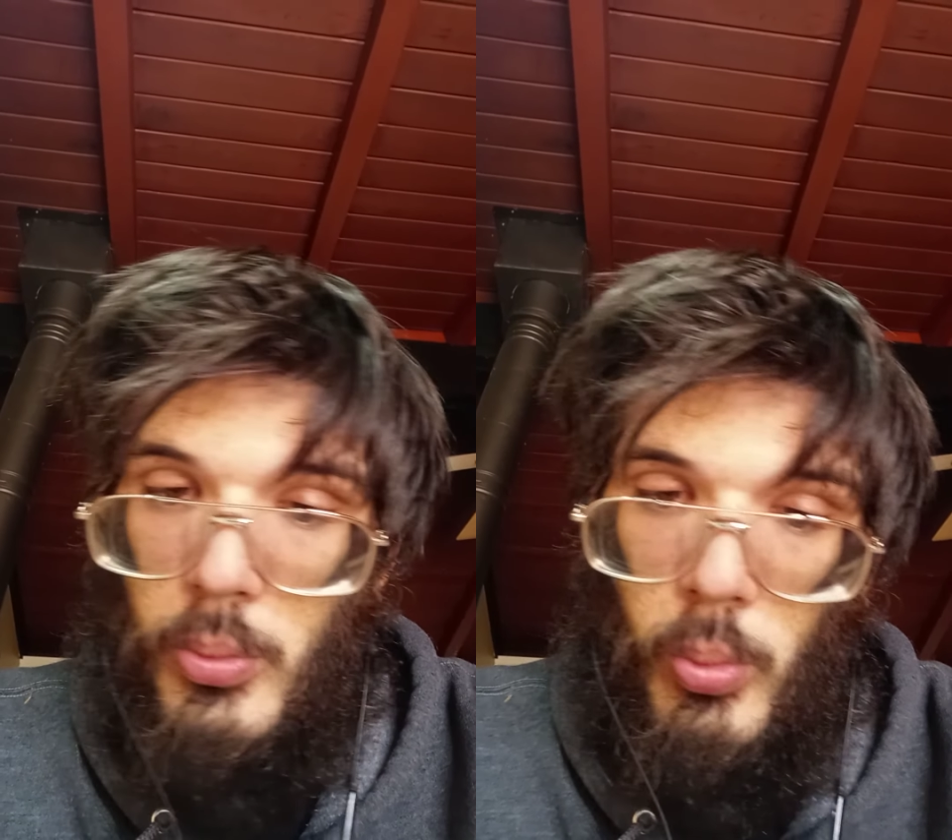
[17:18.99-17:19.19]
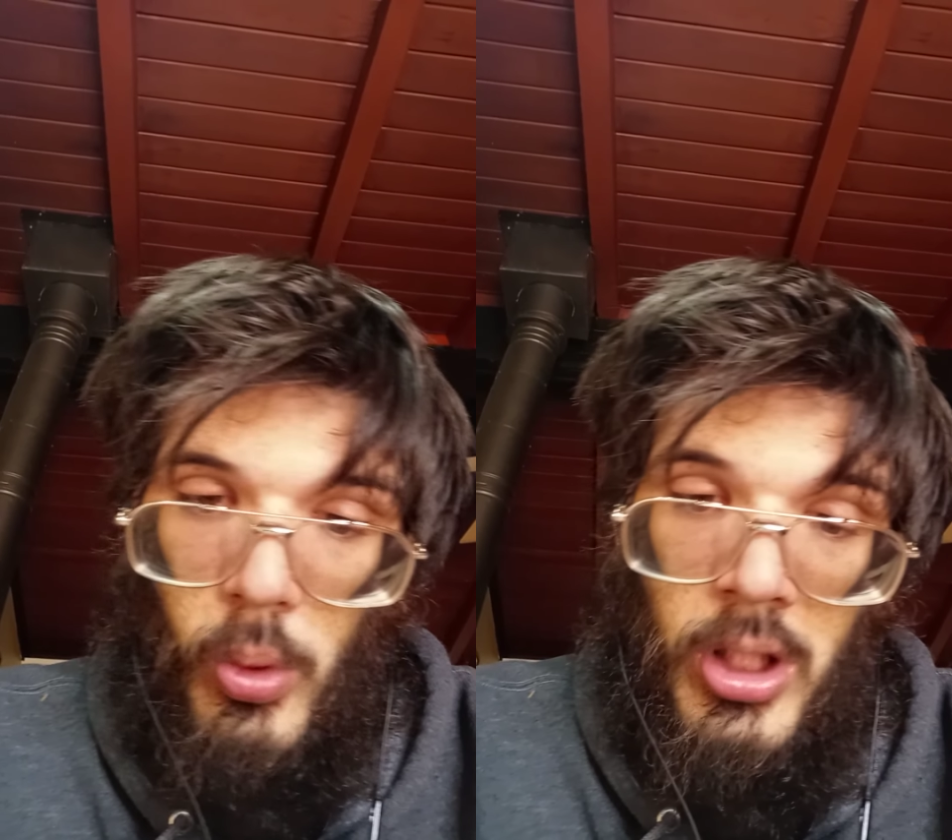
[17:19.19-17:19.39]

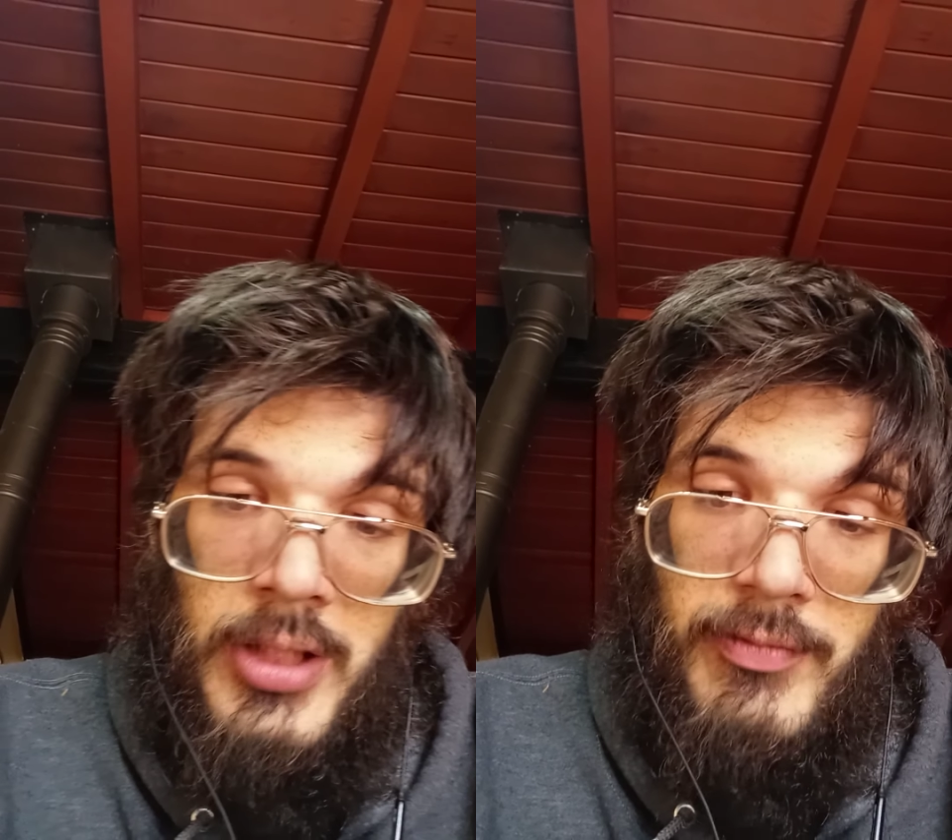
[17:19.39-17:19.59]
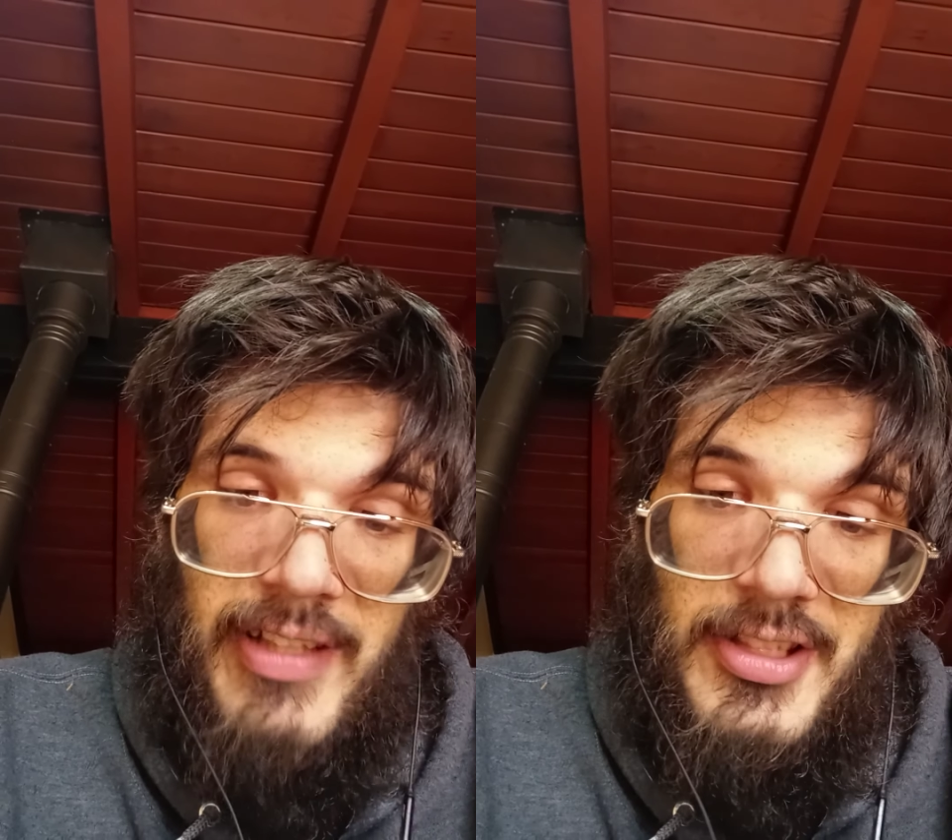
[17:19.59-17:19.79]

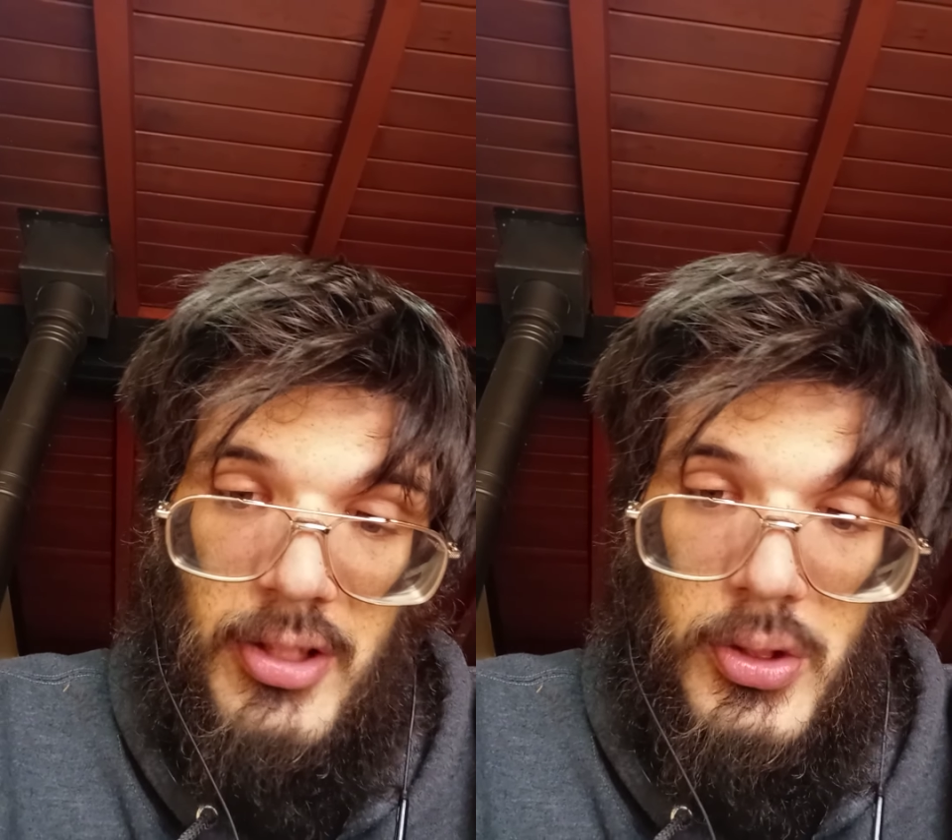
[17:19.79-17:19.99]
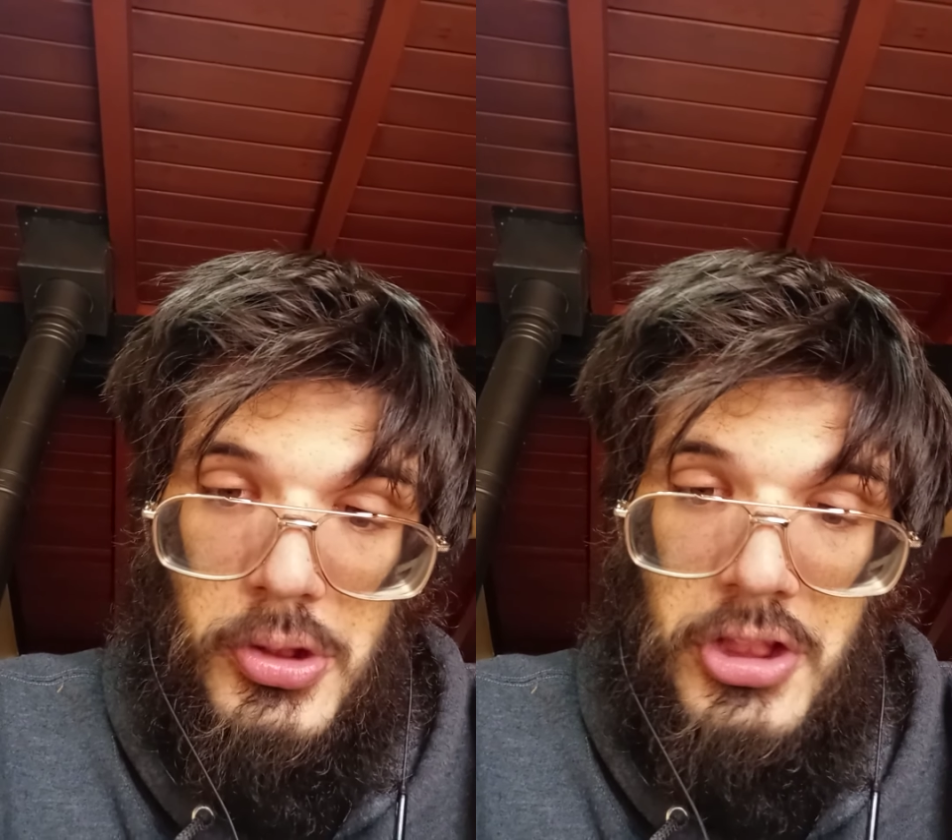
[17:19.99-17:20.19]
one
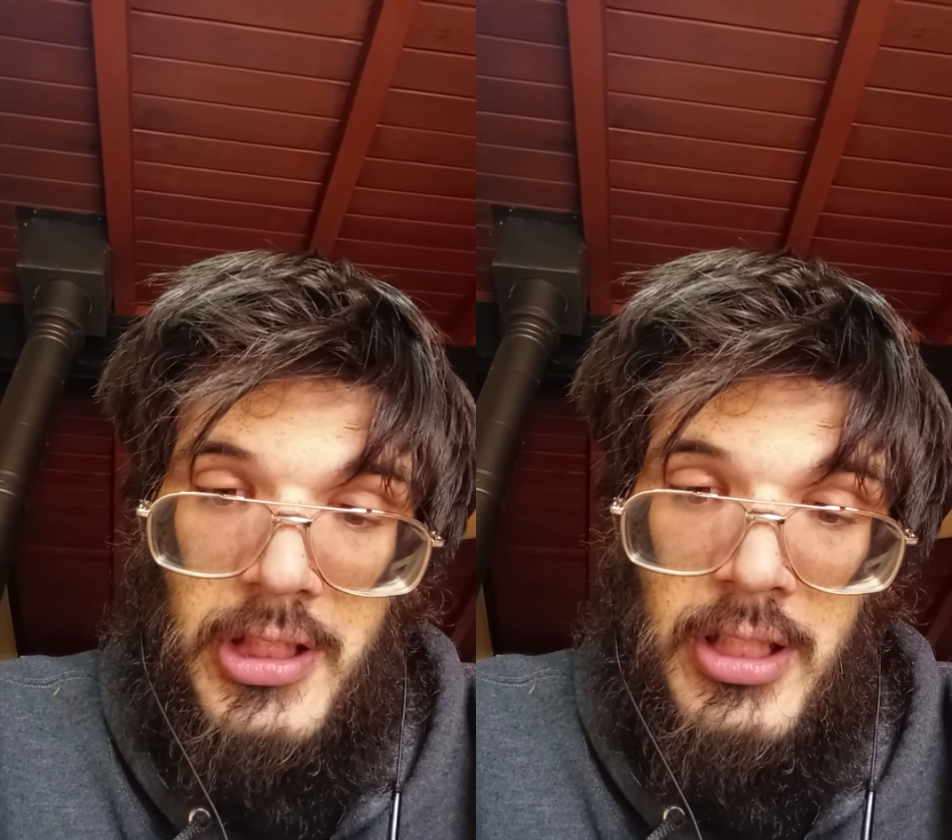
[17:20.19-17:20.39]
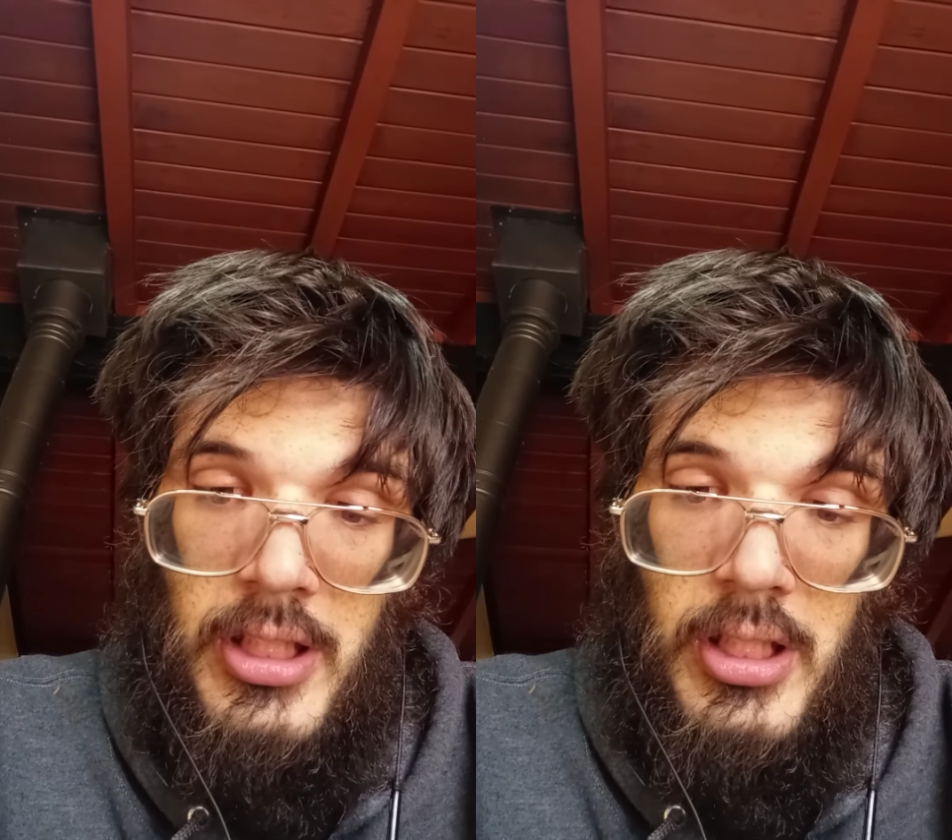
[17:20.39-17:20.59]

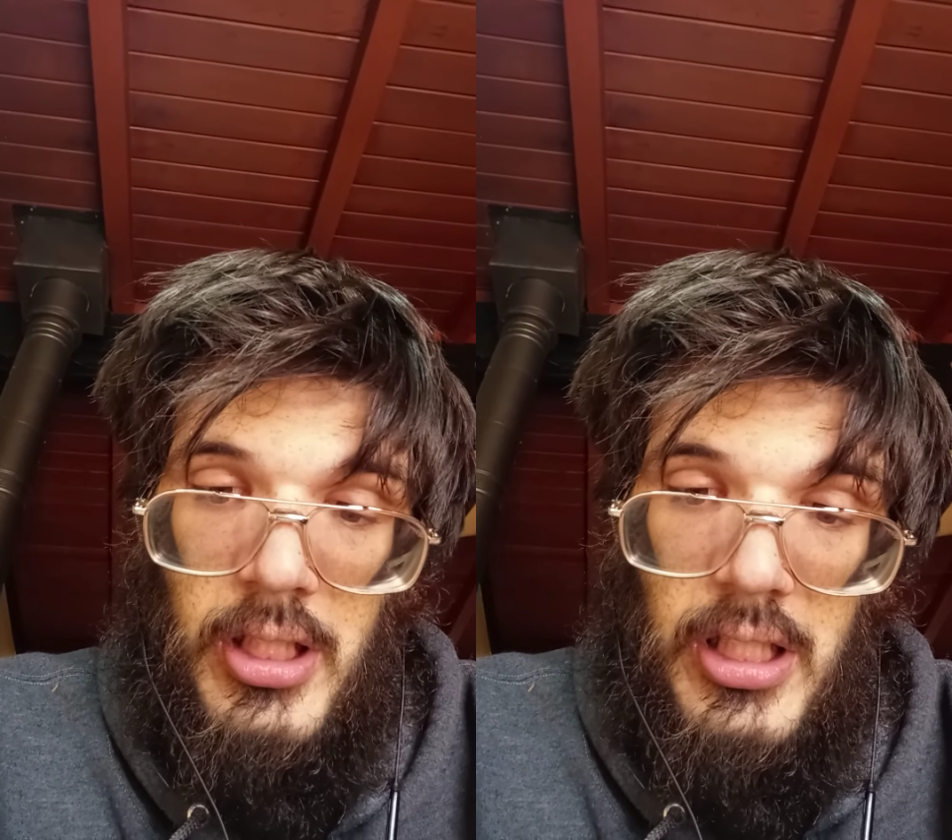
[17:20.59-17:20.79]
resolution